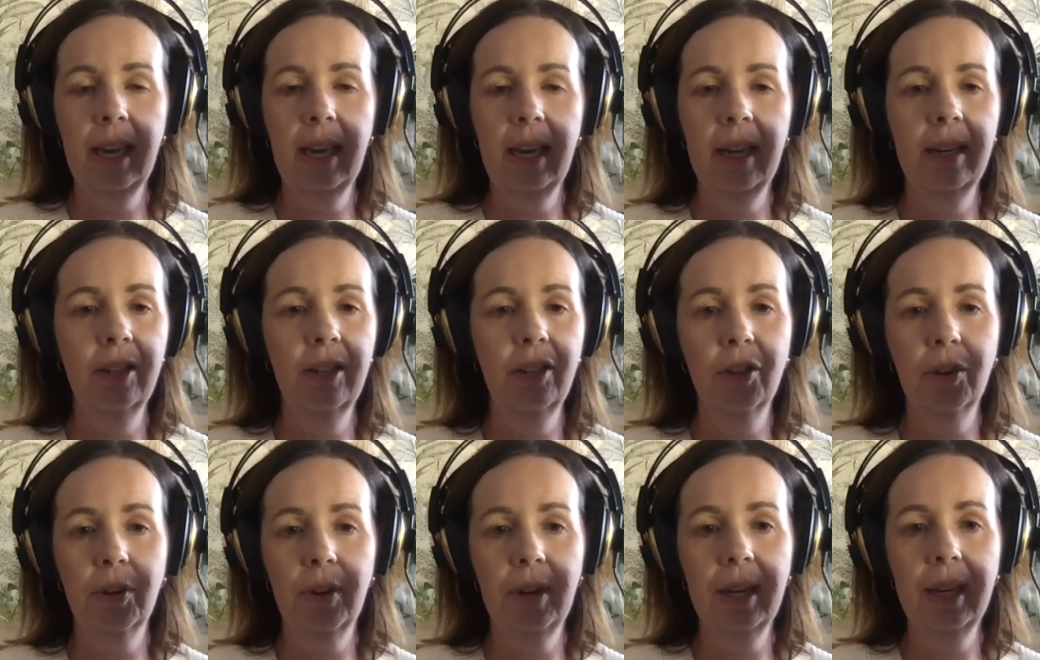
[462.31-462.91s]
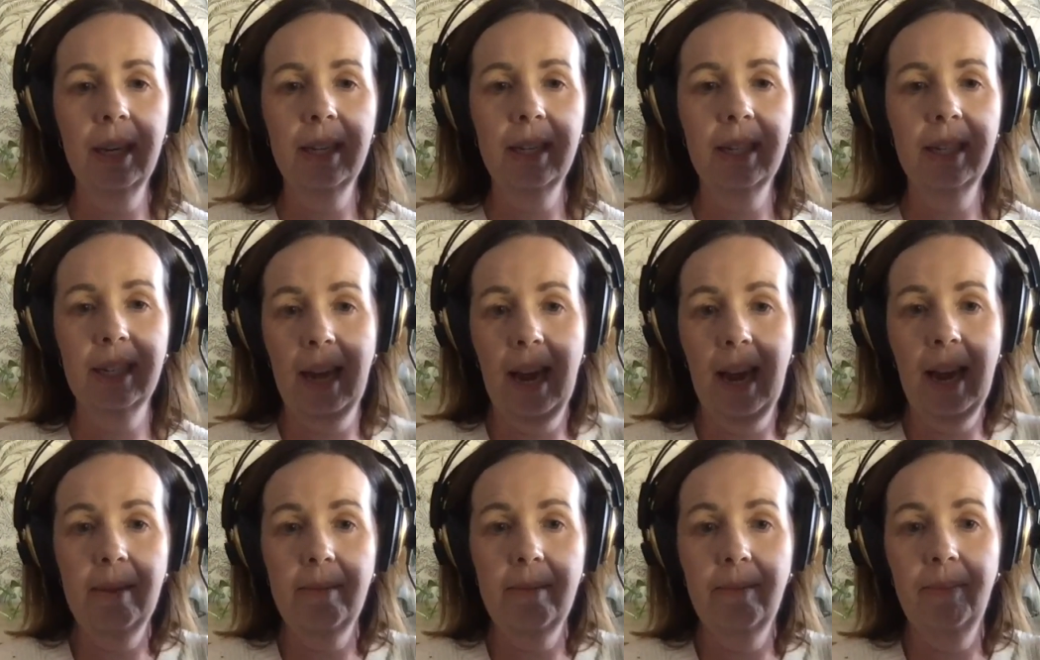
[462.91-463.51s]
and enjoy
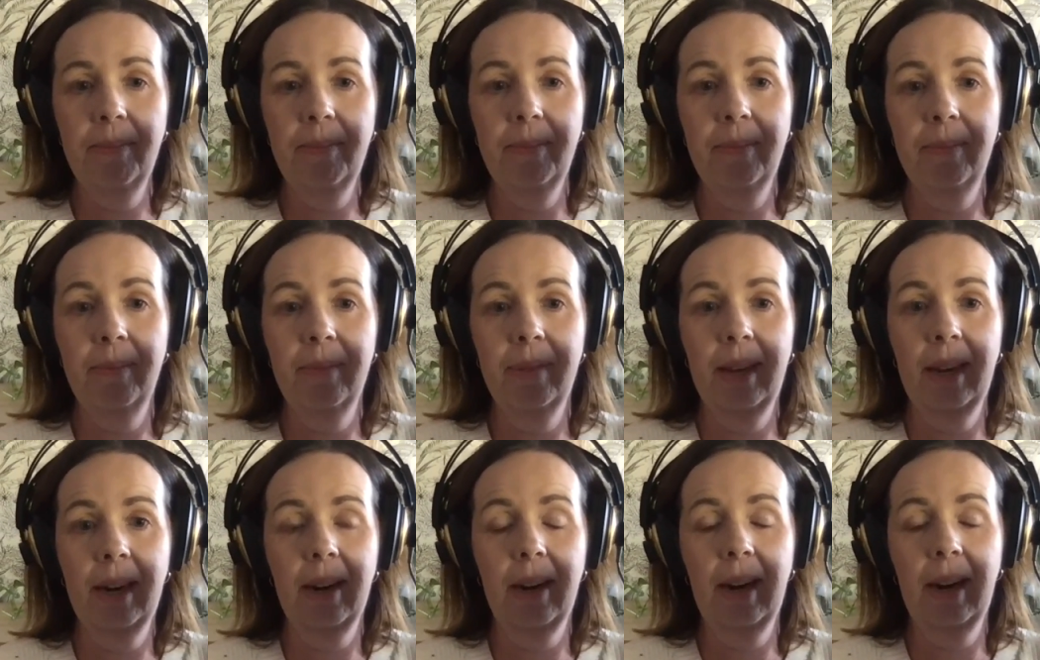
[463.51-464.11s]
time there.